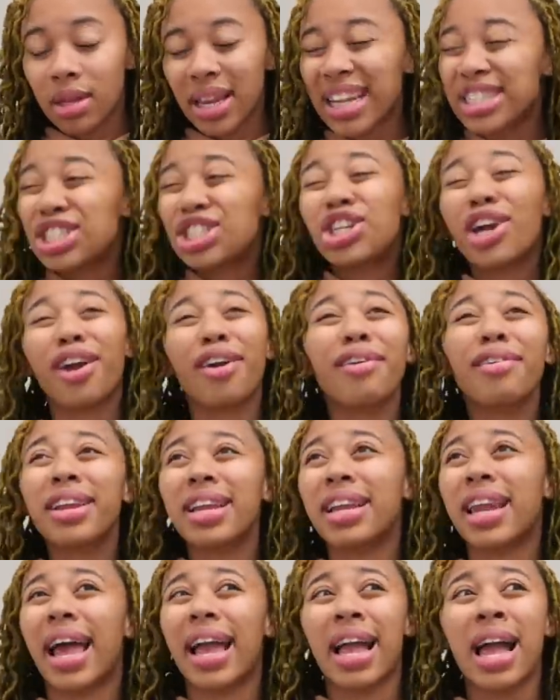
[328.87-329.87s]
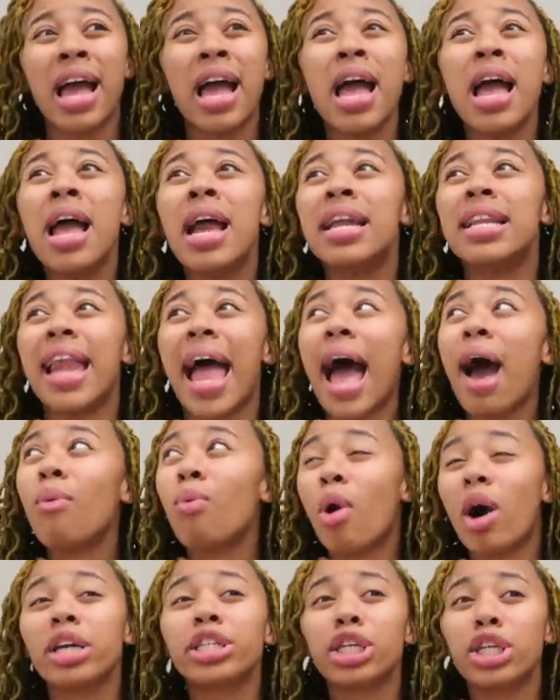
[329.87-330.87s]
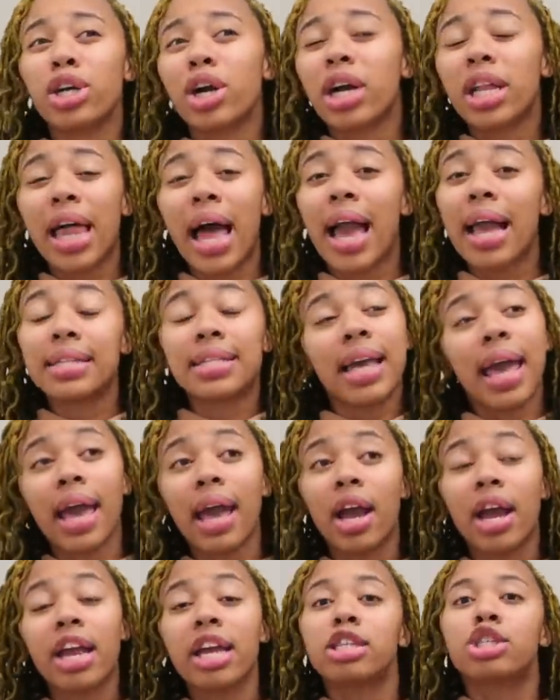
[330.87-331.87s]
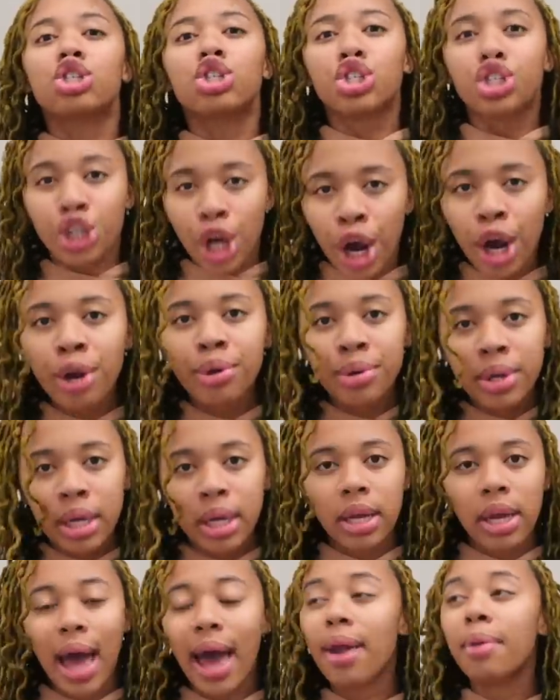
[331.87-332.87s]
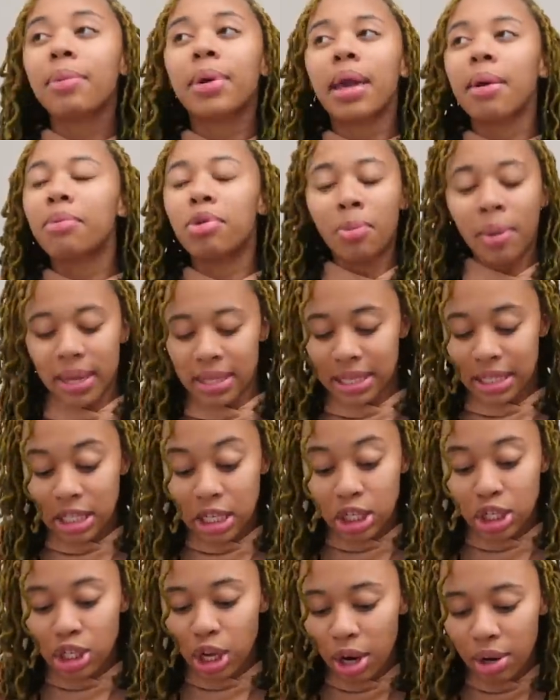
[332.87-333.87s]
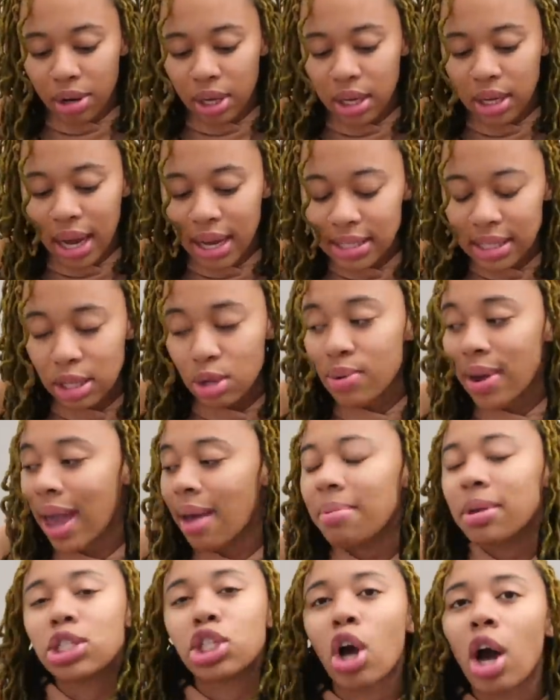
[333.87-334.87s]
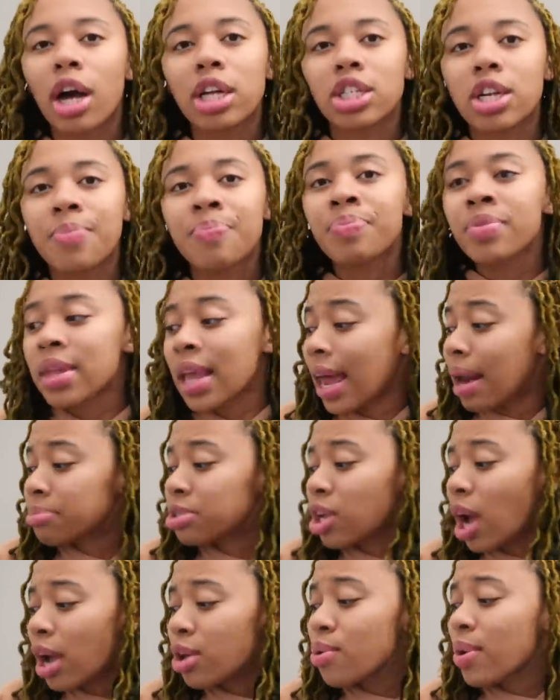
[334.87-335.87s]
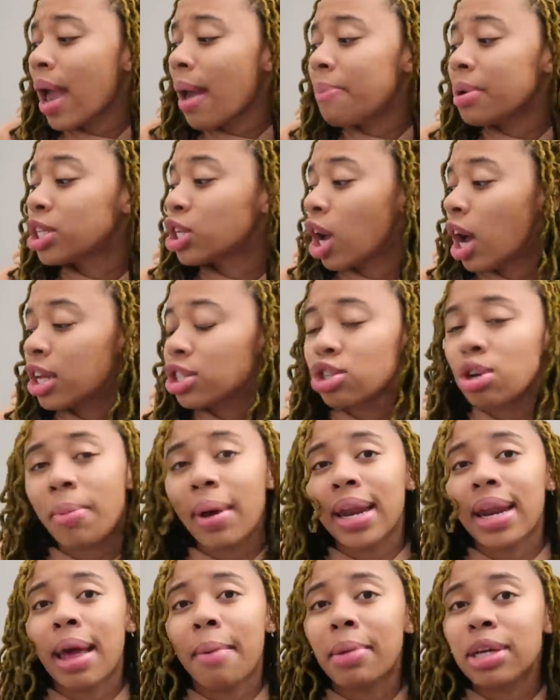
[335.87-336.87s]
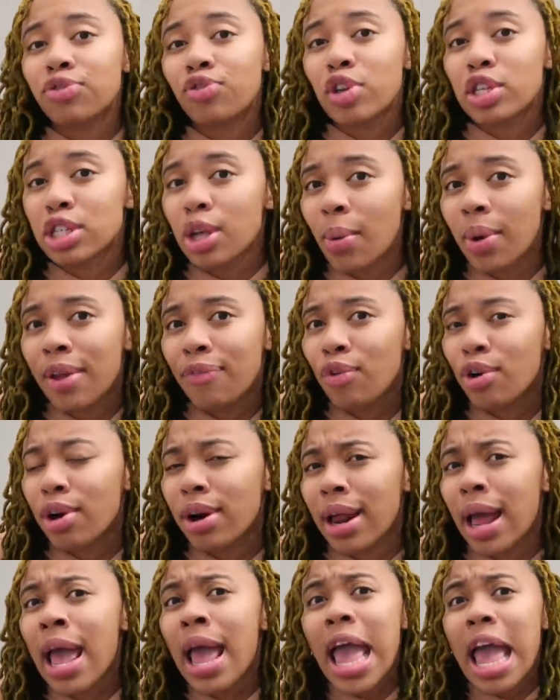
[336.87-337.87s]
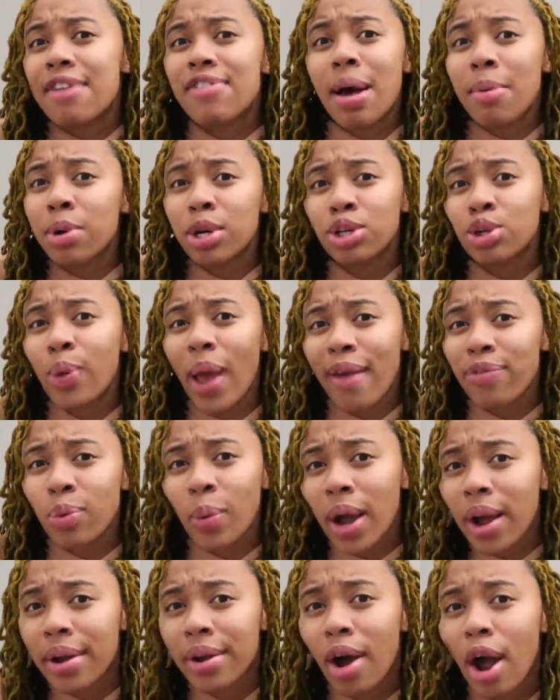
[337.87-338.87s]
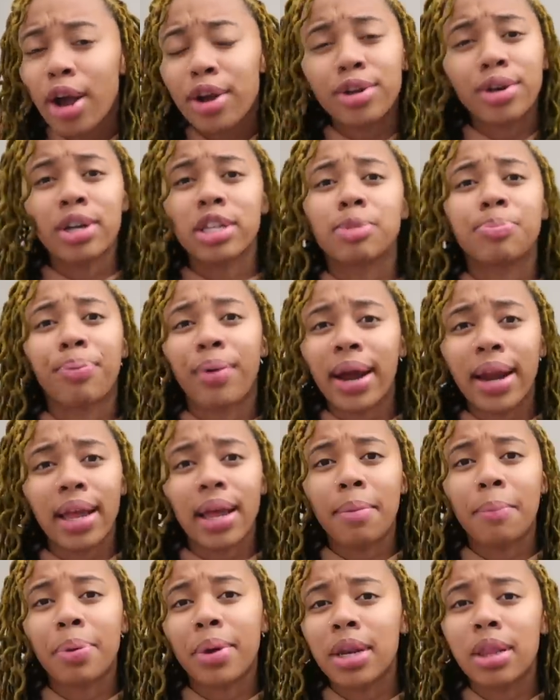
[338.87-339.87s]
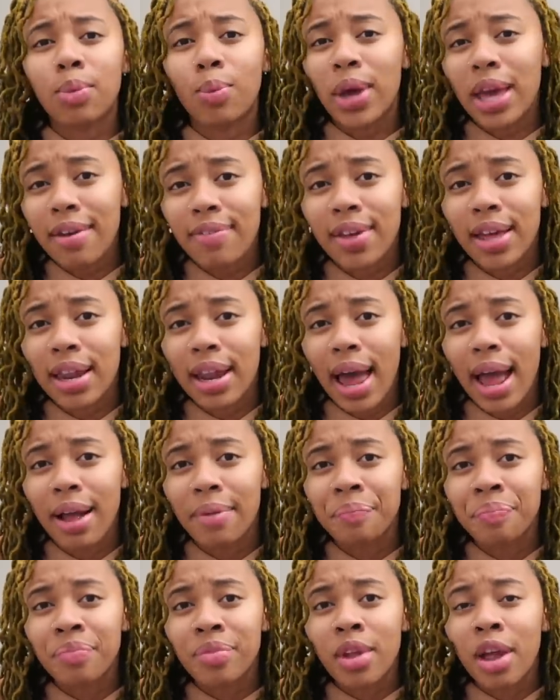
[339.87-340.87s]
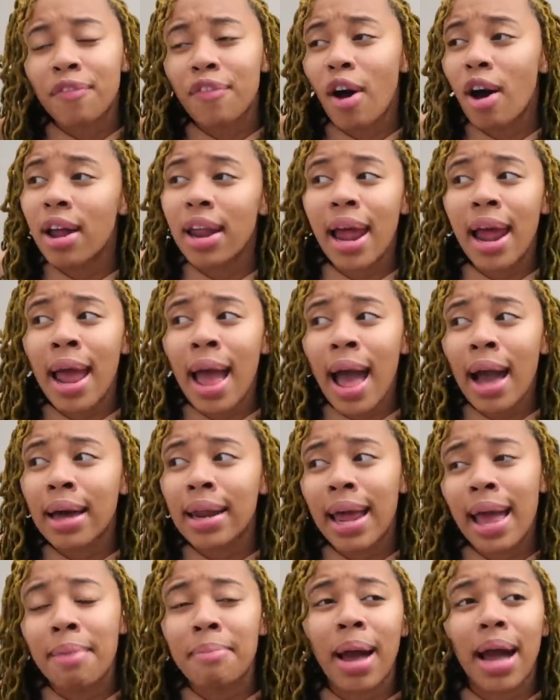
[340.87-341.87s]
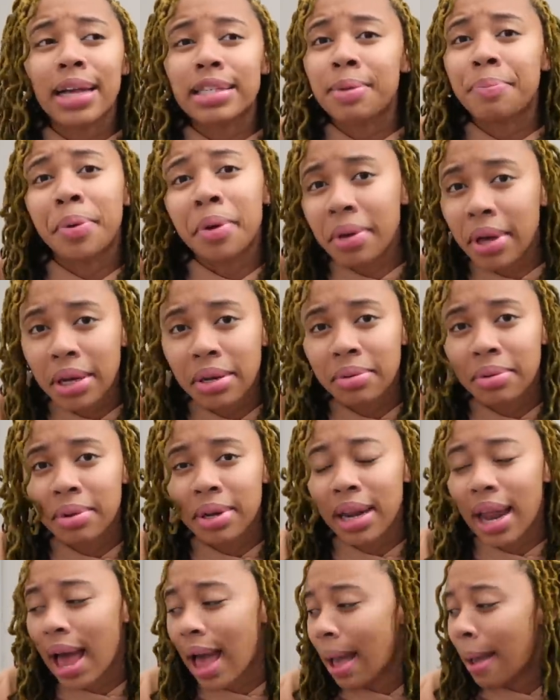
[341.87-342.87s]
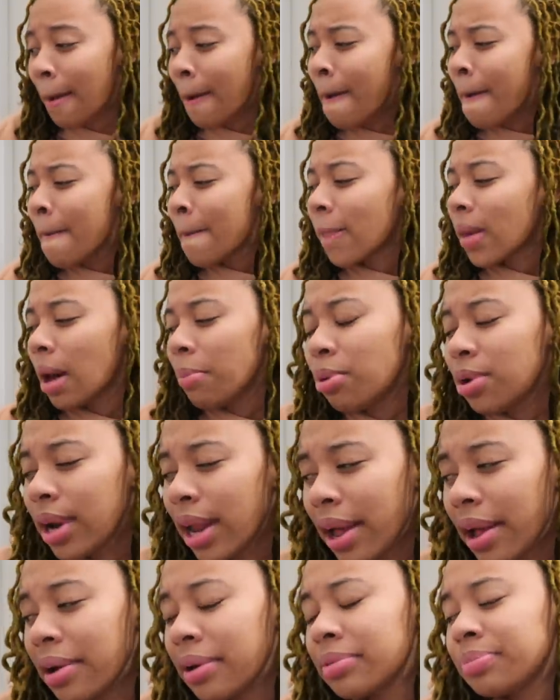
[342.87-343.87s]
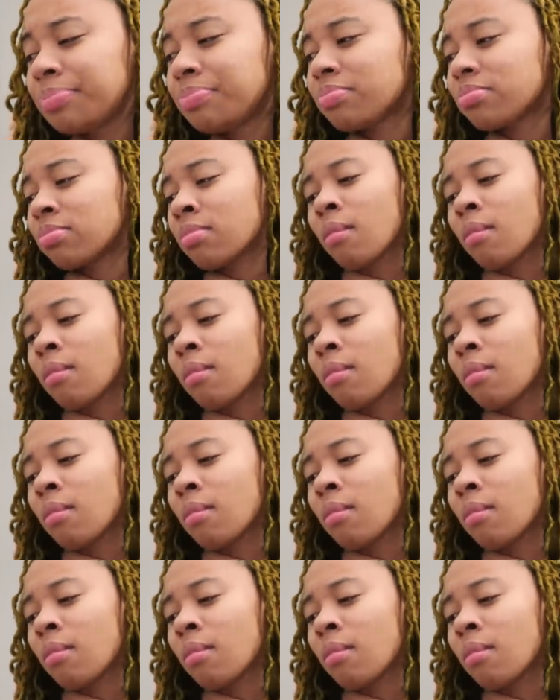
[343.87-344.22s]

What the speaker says: That's dirty. Like, not washing your client's hair is dirty. I don't care what nobody says, it's dirty, dusty. You can't be charging, and I'm sorry, you can't be charging nobody that much for sewing if I'm gonna do half the work. All you're doing is braiding and putting the weave in. Like, for all that, I could have had my cousin Pookie do it. Like, come on now.